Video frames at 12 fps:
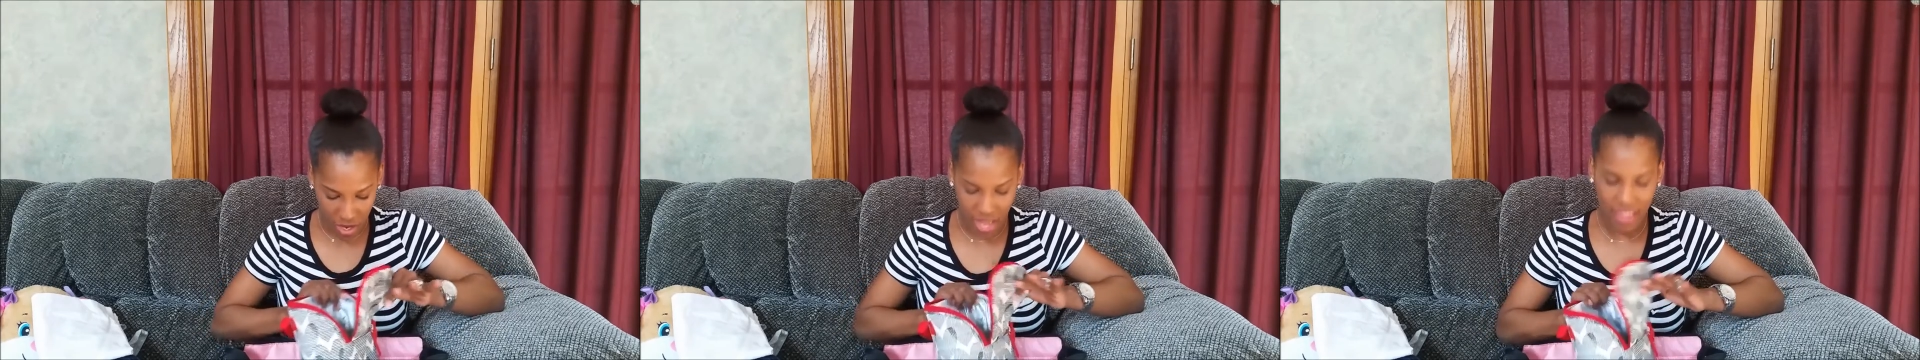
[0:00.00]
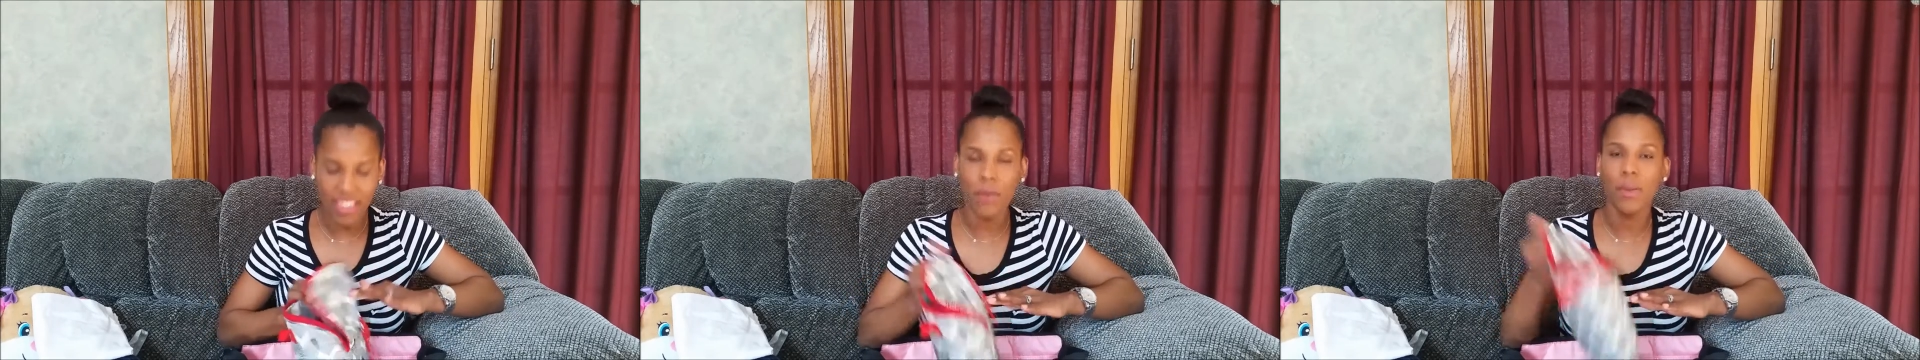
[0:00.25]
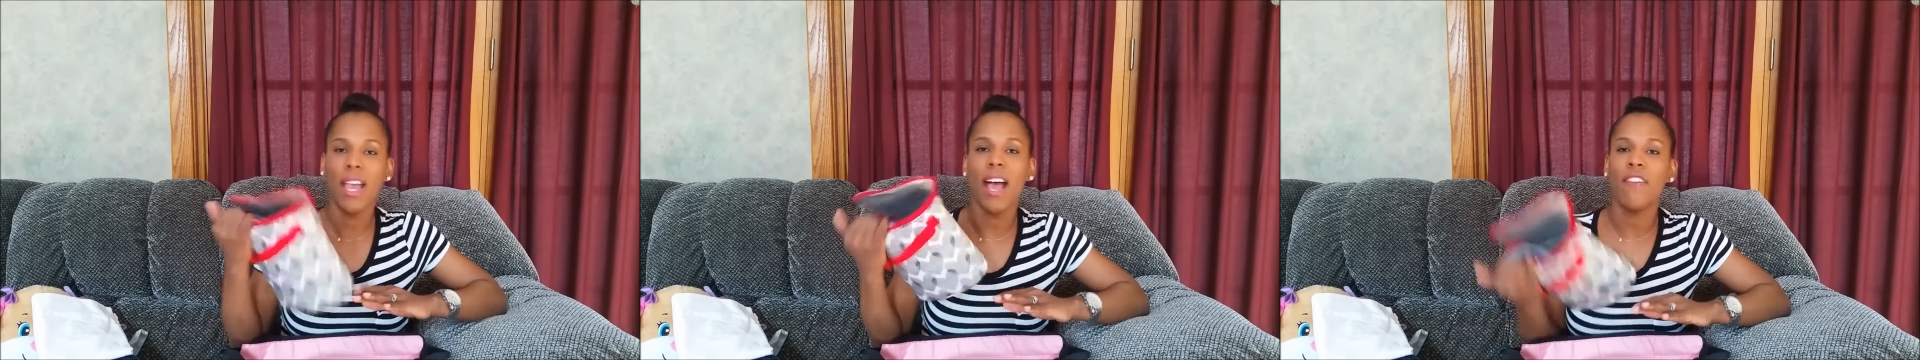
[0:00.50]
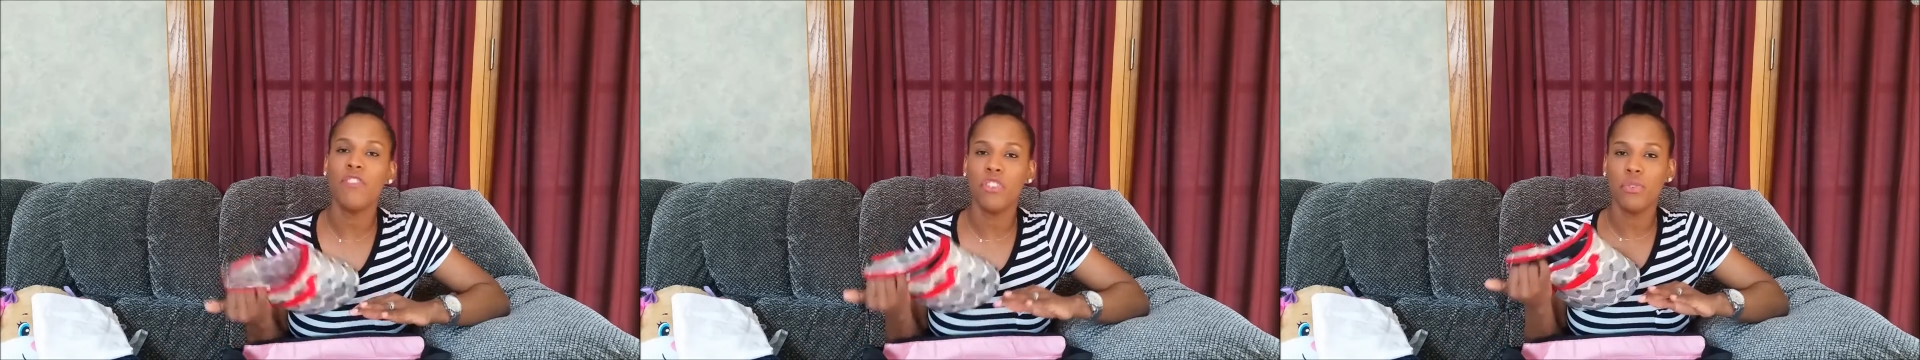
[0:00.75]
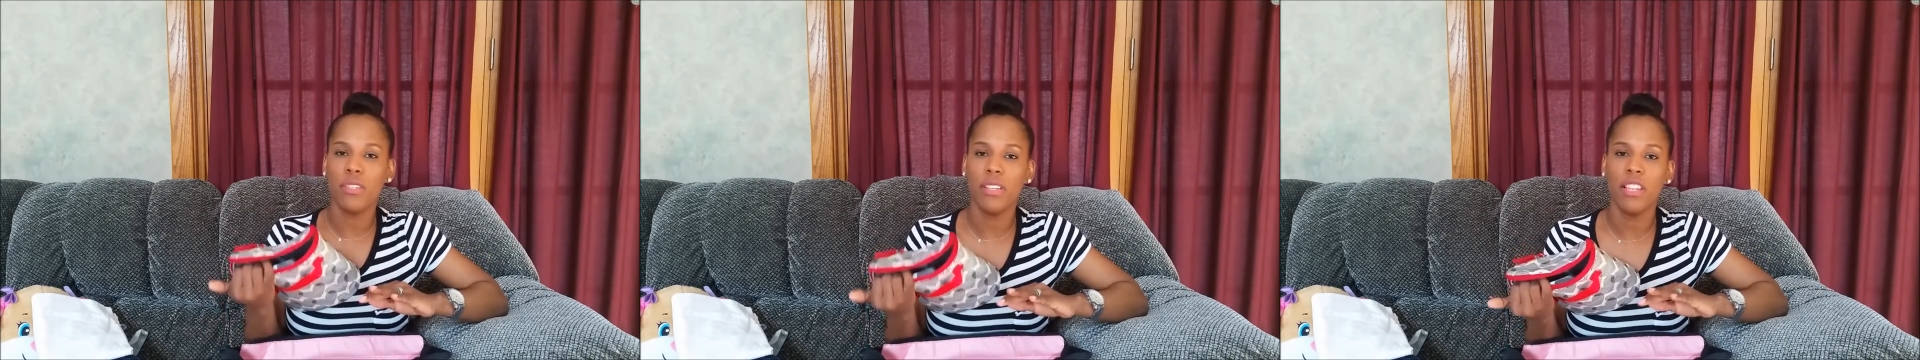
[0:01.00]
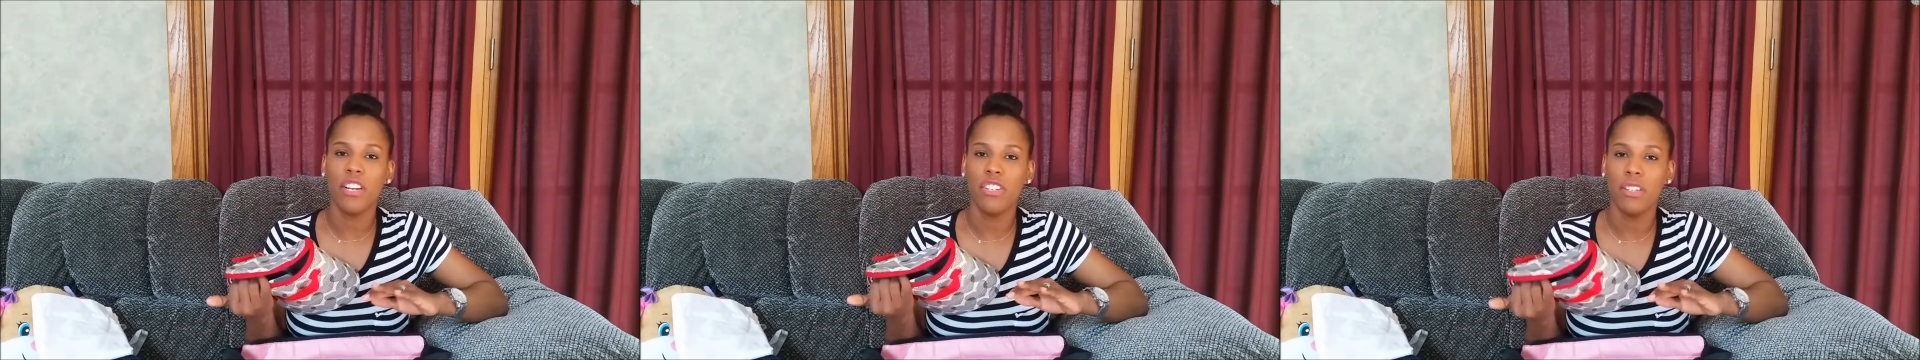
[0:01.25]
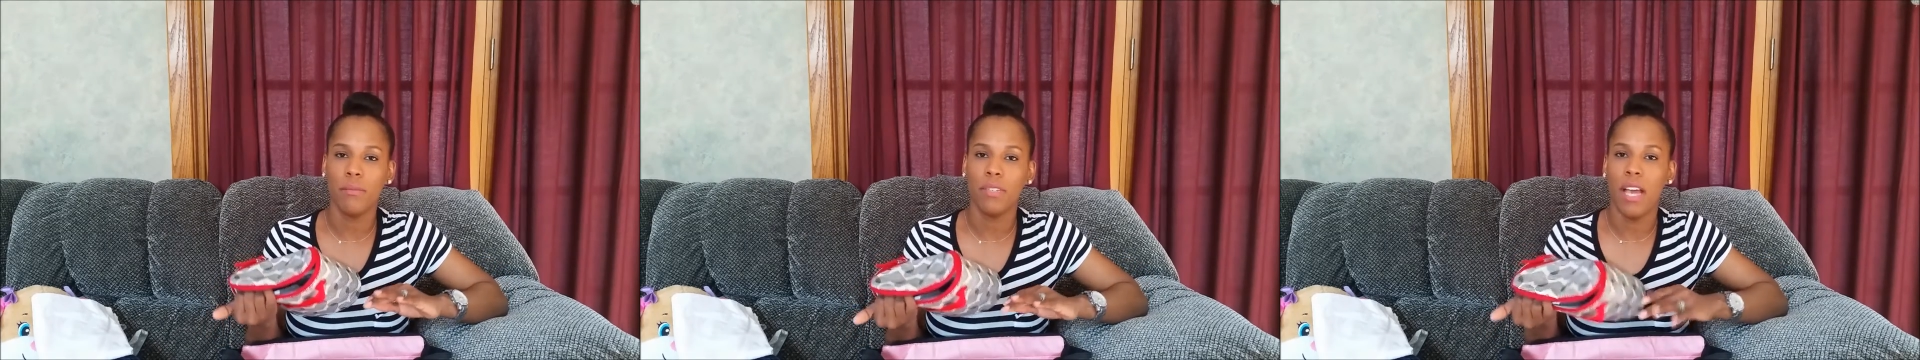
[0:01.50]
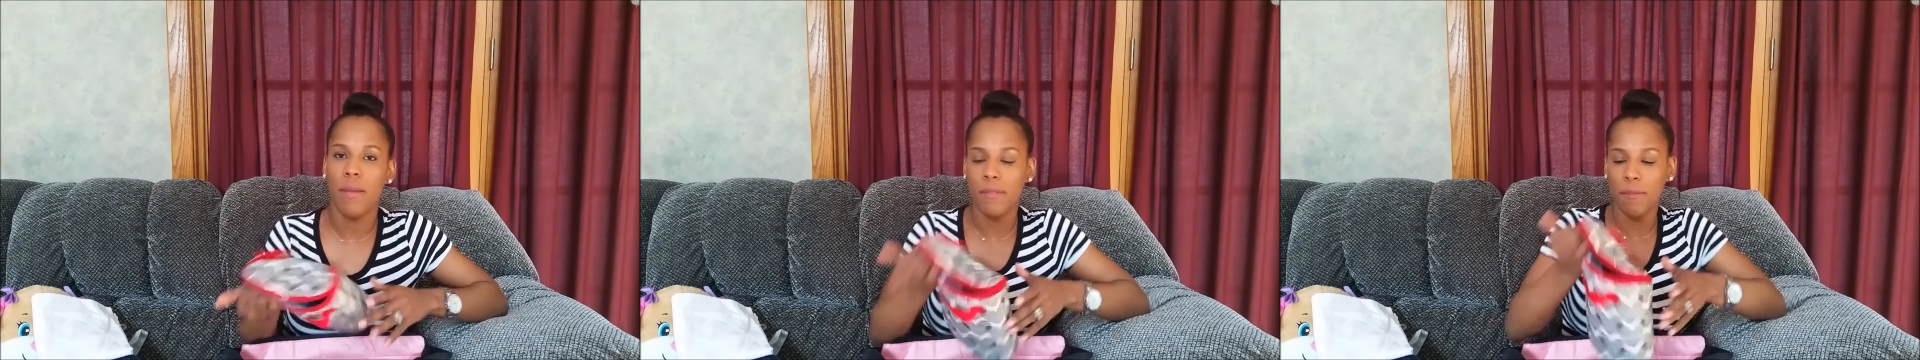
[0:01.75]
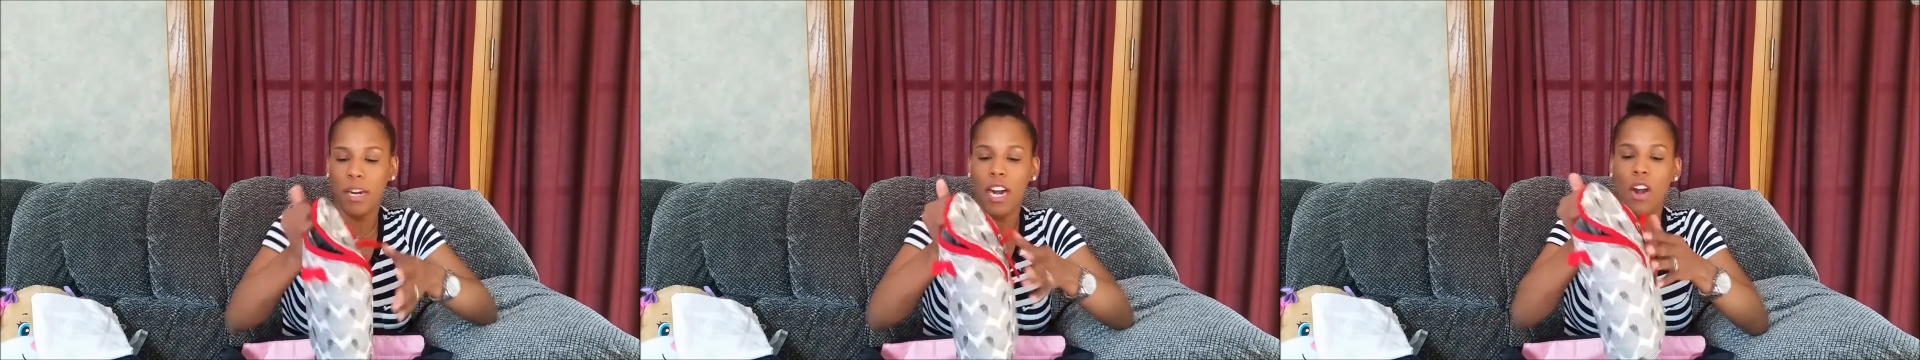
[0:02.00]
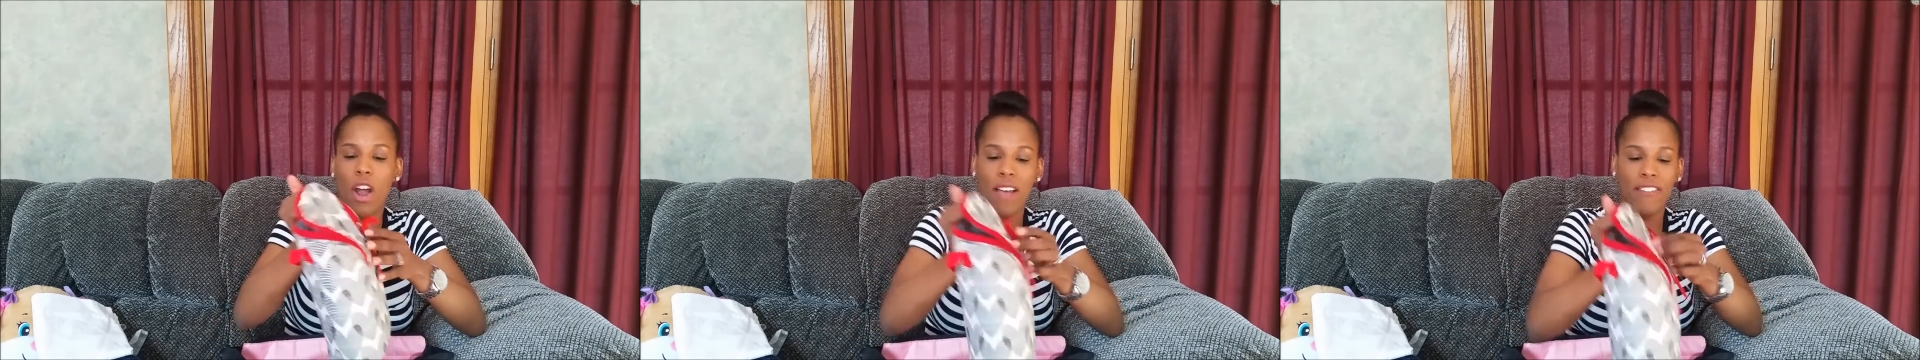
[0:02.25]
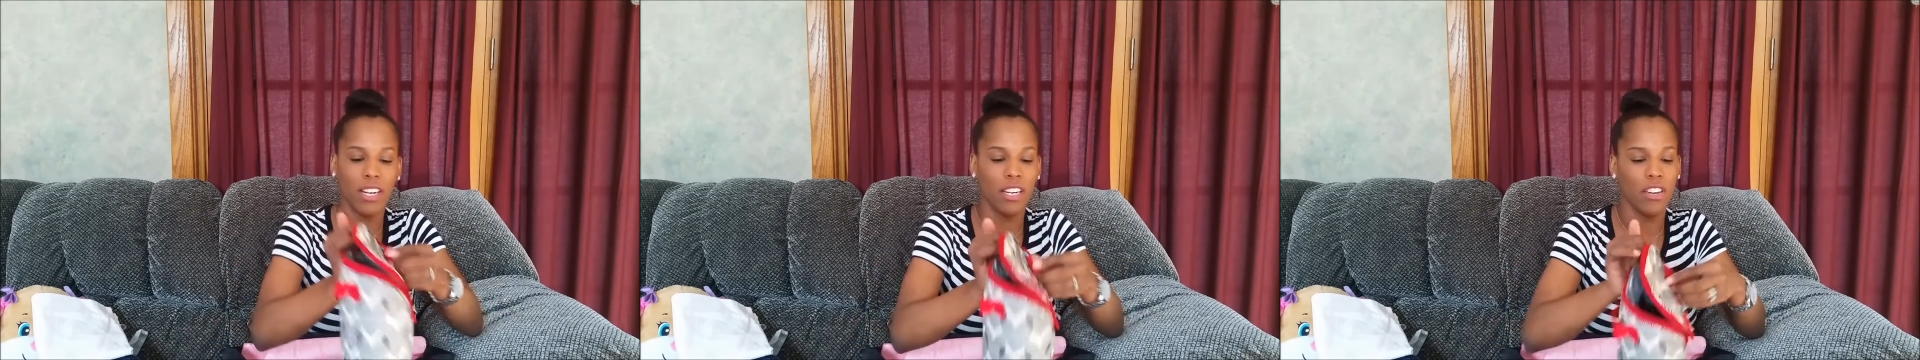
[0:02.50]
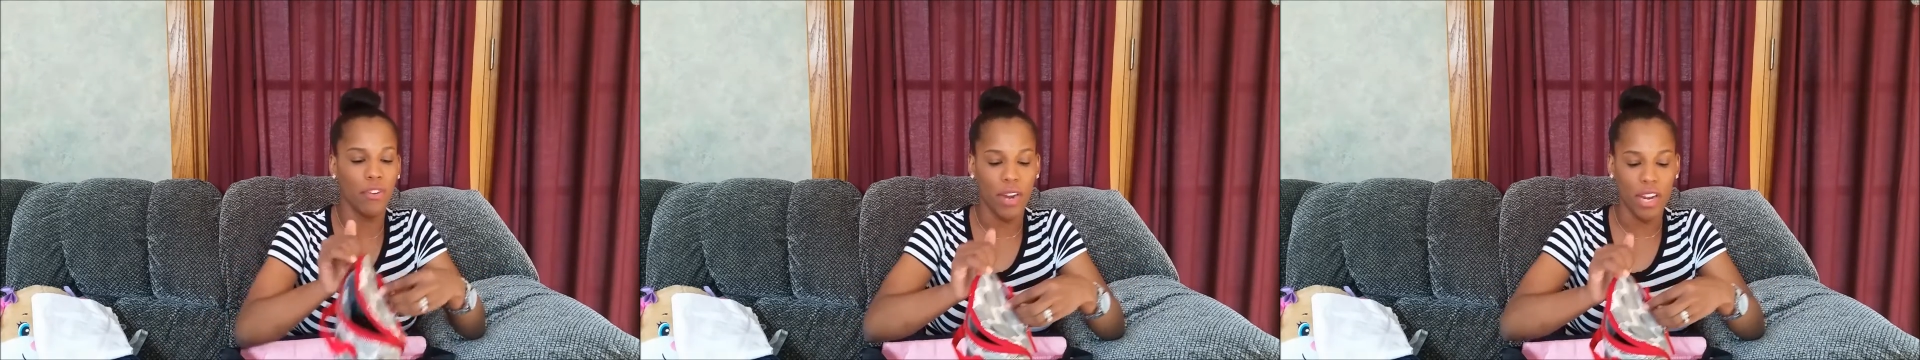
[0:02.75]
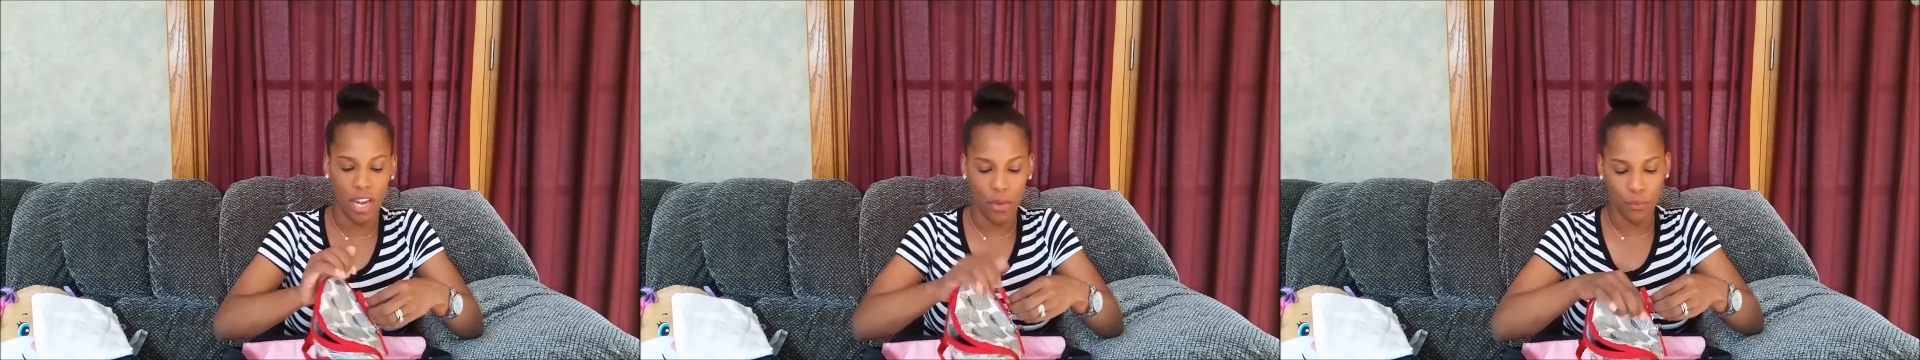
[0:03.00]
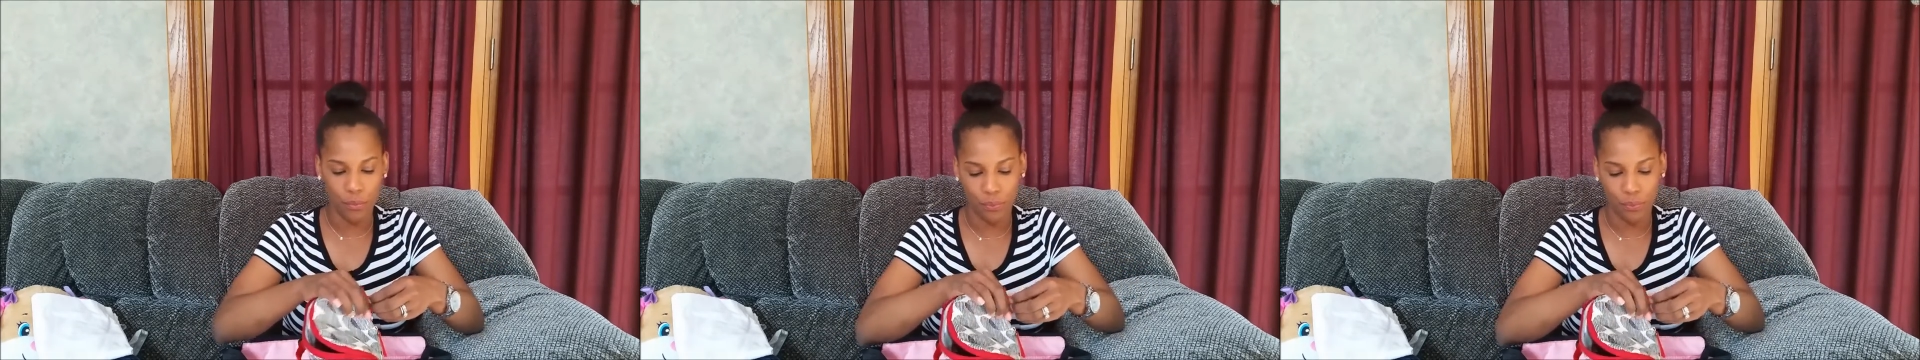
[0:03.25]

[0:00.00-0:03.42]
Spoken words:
And then we have juice in there sometimes, but I don't have it in here right now.